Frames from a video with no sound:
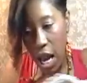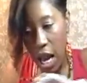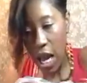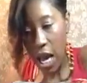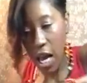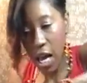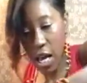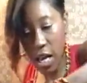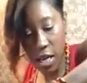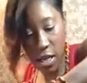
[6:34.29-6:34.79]

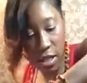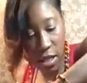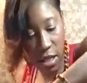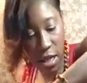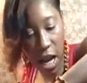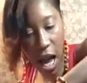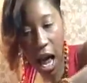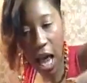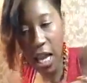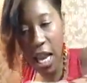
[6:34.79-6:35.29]
And
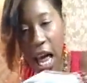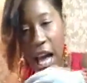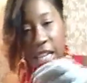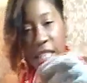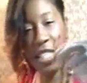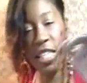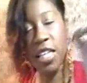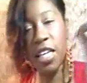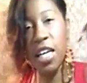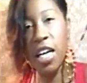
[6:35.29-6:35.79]
I
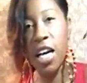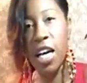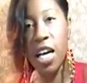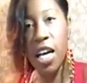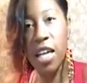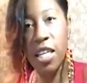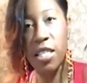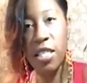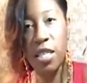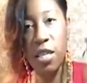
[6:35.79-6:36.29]
like to
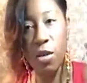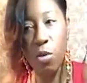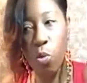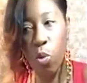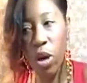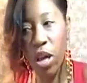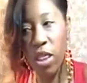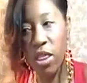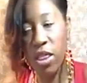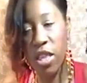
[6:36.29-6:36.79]
cut
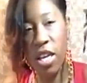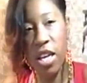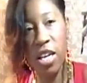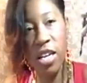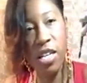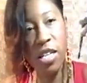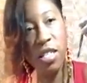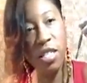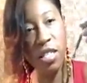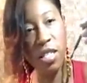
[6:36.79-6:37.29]
with
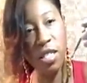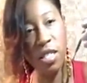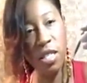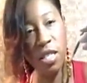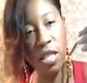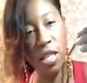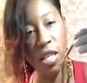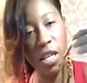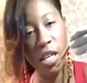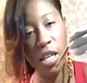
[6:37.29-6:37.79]

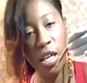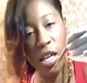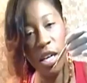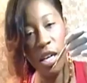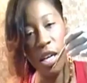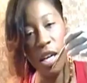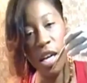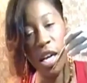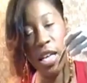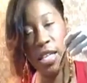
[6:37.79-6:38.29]
this.
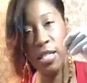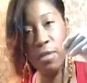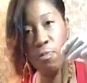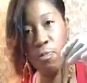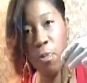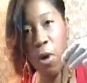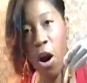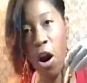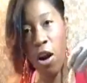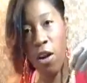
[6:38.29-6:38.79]

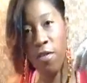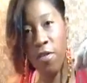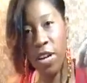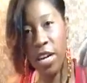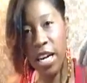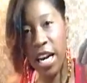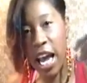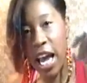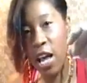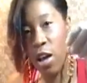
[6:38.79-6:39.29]
It's part of
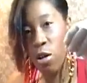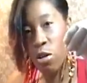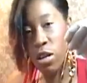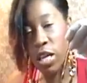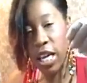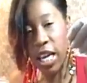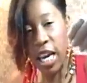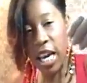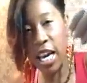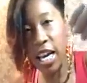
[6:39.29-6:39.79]
a
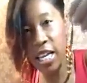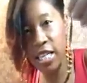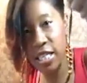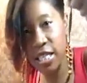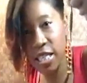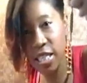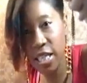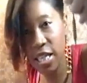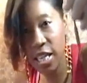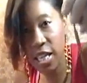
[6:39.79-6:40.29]
nail
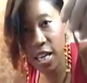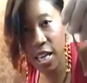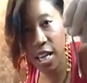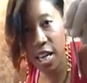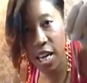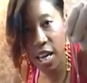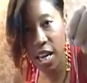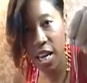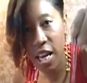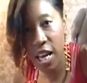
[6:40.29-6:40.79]
kit,
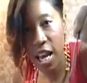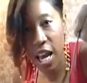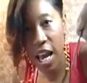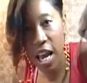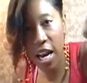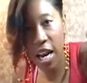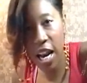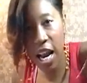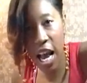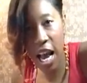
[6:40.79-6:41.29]

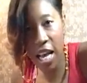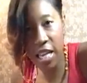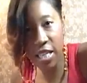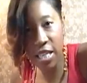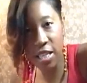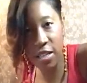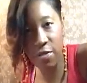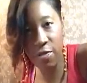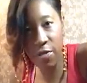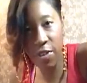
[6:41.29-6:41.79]
and it has
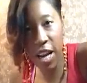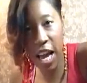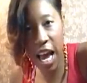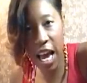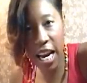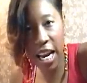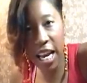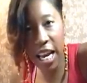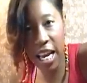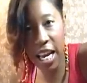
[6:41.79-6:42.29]
this
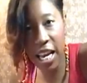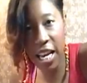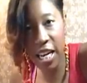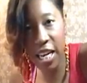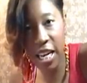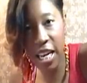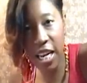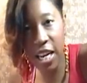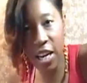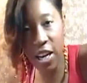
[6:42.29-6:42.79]
flat
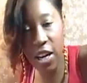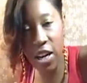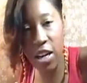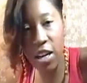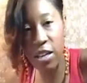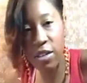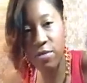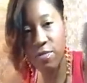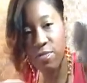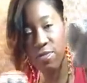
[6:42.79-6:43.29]
end
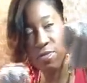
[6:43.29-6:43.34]
here.